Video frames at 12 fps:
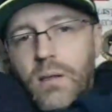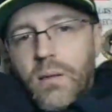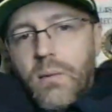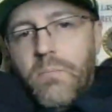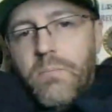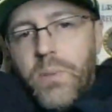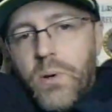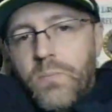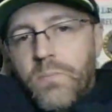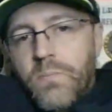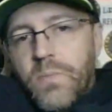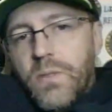Boom.
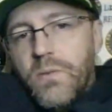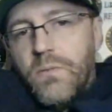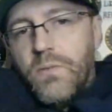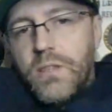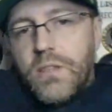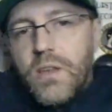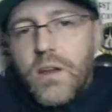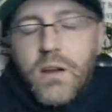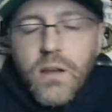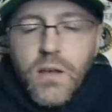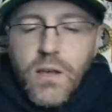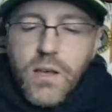Right there.
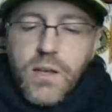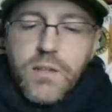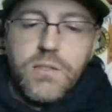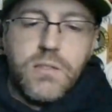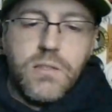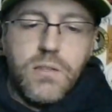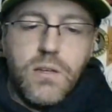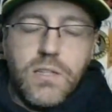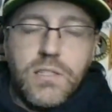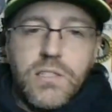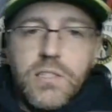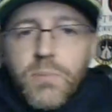It's a
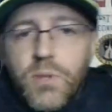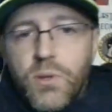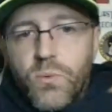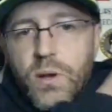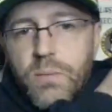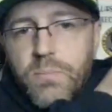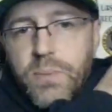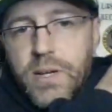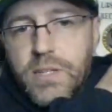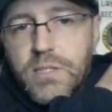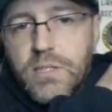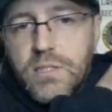similar one, but
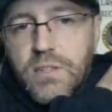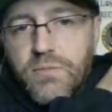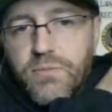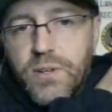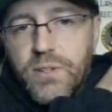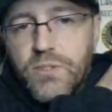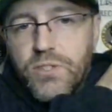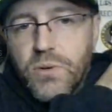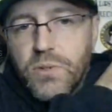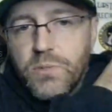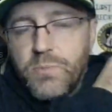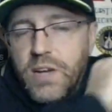it's different.
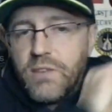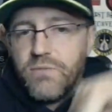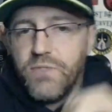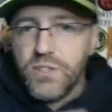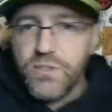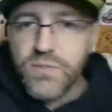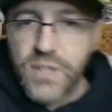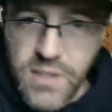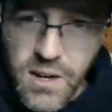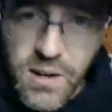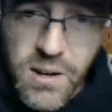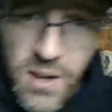Joker's Magnet Fishing right
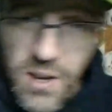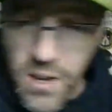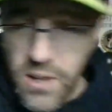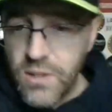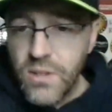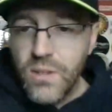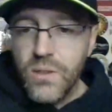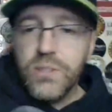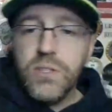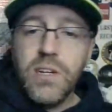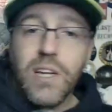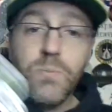there. This is a
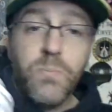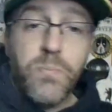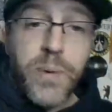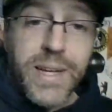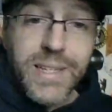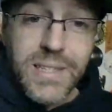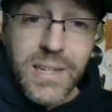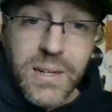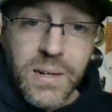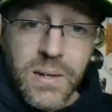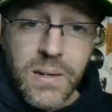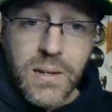nice big
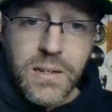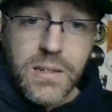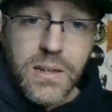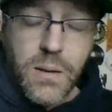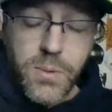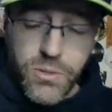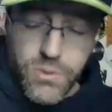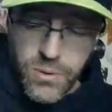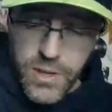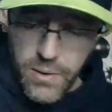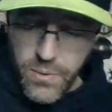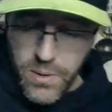sticker. I'll be throwing
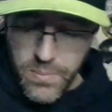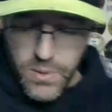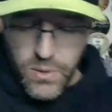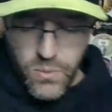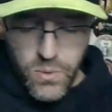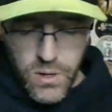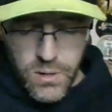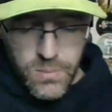that one up on the wall.